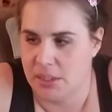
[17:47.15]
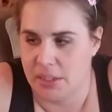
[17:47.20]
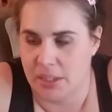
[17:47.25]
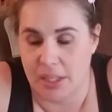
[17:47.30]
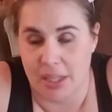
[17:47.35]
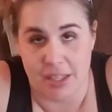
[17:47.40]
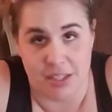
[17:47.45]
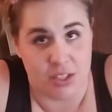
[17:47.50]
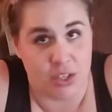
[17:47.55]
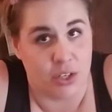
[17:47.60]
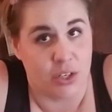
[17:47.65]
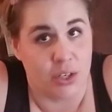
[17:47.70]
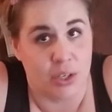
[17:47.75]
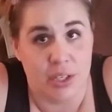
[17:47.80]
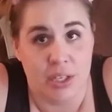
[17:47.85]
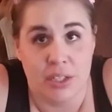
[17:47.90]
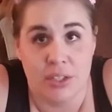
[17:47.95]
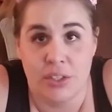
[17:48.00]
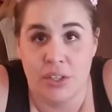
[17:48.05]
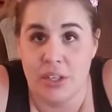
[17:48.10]
It's a
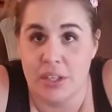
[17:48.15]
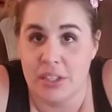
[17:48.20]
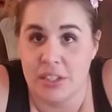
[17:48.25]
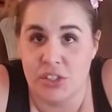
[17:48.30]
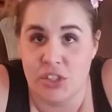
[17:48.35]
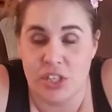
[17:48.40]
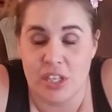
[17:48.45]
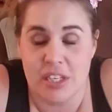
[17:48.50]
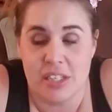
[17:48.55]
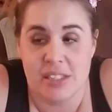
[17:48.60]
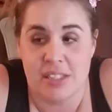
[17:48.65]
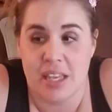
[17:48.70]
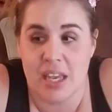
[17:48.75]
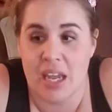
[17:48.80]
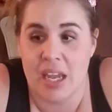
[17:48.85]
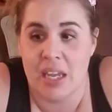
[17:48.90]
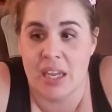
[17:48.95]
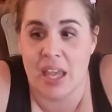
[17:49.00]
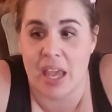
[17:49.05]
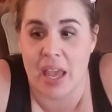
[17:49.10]
good
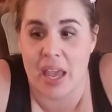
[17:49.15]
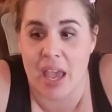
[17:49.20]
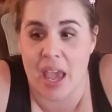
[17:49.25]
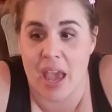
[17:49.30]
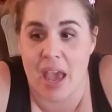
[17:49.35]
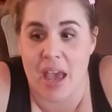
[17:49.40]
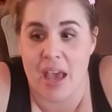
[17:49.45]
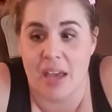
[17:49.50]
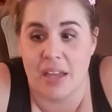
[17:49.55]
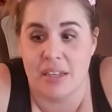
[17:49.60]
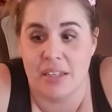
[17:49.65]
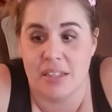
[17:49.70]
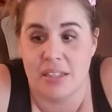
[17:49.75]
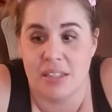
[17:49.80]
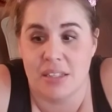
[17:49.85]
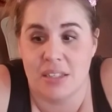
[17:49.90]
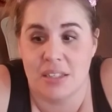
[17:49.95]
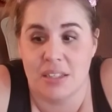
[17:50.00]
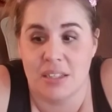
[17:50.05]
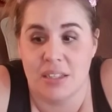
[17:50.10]
cheesecake and
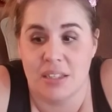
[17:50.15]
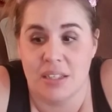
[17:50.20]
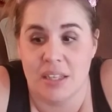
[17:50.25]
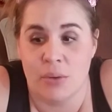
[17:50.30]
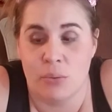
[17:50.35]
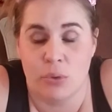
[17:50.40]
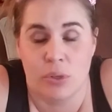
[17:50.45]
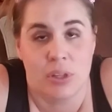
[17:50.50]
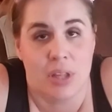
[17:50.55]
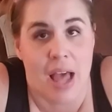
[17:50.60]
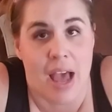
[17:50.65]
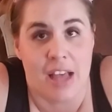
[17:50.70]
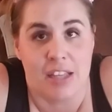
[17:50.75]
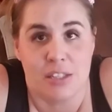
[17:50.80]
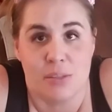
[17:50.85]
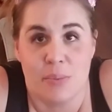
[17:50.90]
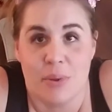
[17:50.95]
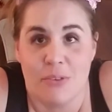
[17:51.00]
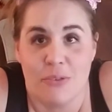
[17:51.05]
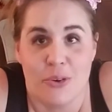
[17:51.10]
it will
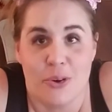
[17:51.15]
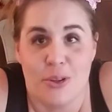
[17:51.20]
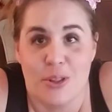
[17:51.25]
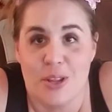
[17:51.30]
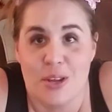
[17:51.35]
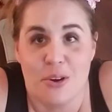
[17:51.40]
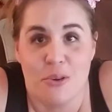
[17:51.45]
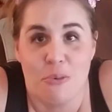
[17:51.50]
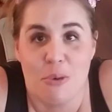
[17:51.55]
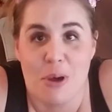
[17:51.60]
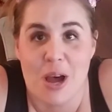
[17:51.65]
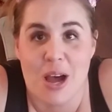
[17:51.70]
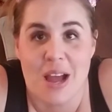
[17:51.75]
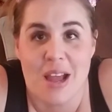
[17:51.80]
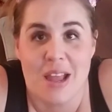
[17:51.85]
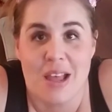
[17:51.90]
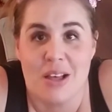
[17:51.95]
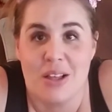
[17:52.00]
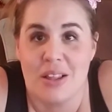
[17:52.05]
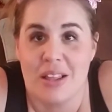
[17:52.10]
last me for a little
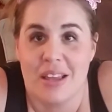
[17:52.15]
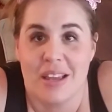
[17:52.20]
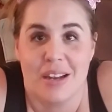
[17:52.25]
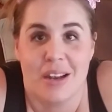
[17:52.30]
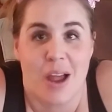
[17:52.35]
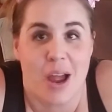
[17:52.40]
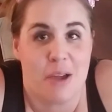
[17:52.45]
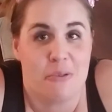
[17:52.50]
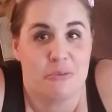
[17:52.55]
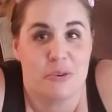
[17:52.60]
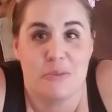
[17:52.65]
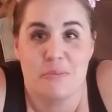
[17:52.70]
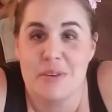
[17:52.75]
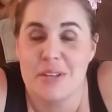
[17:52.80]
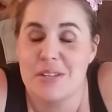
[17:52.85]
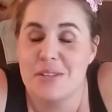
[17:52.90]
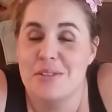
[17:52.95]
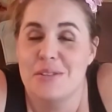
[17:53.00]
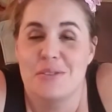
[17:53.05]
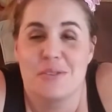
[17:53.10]
while and I will
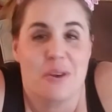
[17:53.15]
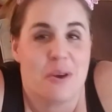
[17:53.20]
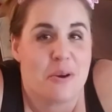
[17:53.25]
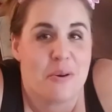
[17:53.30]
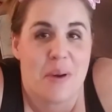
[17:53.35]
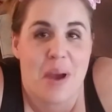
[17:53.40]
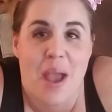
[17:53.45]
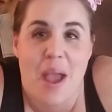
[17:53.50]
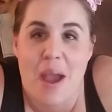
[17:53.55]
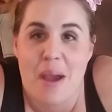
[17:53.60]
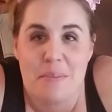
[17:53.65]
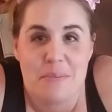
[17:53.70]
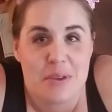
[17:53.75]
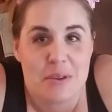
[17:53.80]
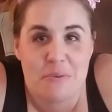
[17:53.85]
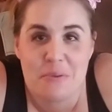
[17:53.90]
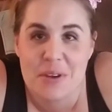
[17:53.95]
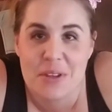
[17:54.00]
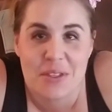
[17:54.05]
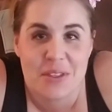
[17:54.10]
be so happy
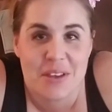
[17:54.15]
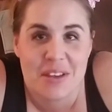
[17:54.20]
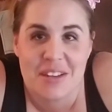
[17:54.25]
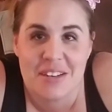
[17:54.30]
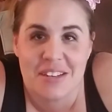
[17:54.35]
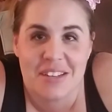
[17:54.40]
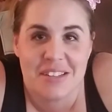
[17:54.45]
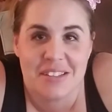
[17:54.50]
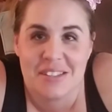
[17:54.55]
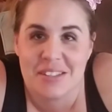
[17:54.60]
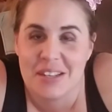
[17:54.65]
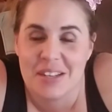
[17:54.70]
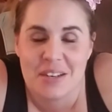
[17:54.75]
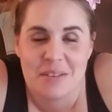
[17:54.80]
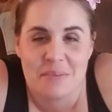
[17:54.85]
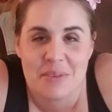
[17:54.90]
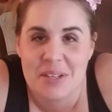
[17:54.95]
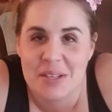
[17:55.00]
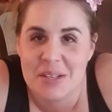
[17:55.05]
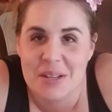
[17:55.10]
with it. It's going to
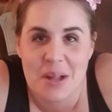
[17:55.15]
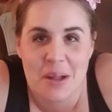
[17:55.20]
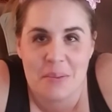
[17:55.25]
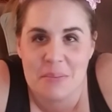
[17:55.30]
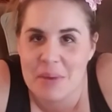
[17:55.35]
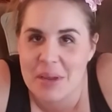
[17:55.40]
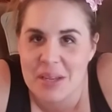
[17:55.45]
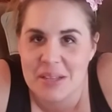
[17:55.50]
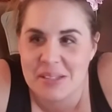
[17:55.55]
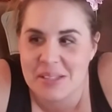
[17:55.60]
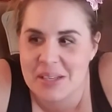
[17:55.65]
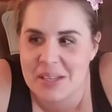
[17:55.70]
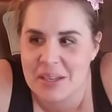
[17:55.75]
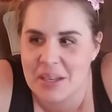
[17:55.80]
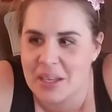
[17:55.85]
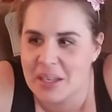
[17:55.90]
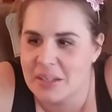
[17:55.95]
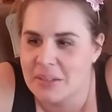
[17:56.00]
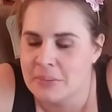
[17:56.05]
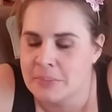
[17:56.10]
be amazing.
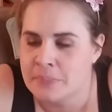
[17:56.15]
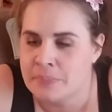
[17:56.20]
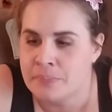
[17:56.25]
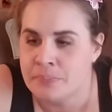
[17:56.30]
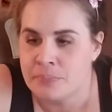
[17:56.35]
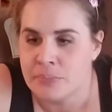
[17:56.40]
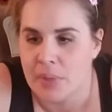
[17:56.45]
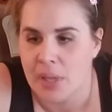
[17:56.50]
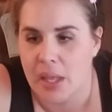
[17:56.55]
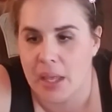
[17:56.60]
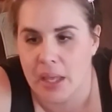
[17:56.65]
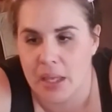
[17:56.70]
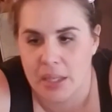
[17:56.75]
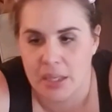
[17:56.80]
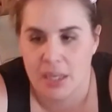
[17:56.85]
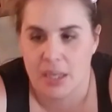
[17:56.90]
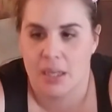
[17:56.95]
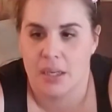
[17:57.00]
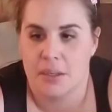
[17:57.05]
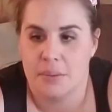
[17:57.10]

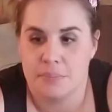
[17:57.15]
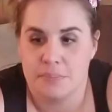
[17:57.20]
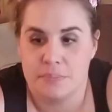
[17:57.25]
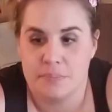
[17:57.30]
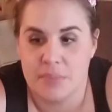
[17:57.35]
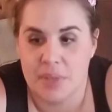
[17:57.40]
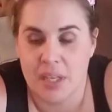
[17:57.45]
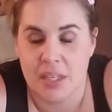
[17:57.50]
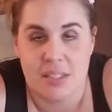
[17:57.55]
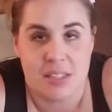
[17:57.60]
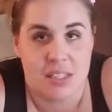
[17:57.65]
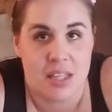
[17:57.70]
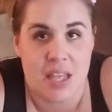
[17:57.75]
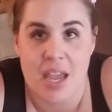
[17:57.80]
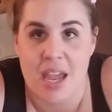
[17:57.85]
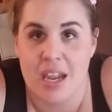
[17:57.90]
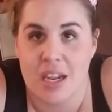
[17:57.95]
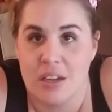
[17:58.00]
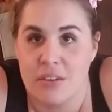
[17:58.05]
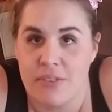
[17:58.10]
And it's the
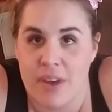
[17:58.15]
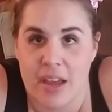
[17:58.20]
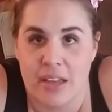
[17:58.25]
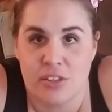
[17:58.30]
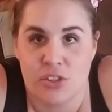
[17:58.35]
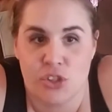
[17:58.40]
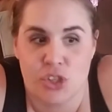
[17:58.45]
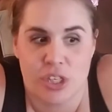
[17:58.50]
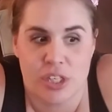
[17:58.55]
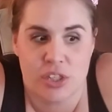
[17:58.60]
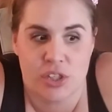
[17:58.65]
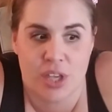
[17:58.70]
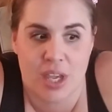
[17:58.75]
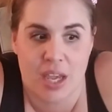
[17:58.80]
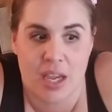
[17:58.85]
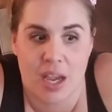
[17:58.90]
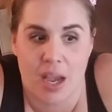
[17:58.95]
egg fast cheesecake.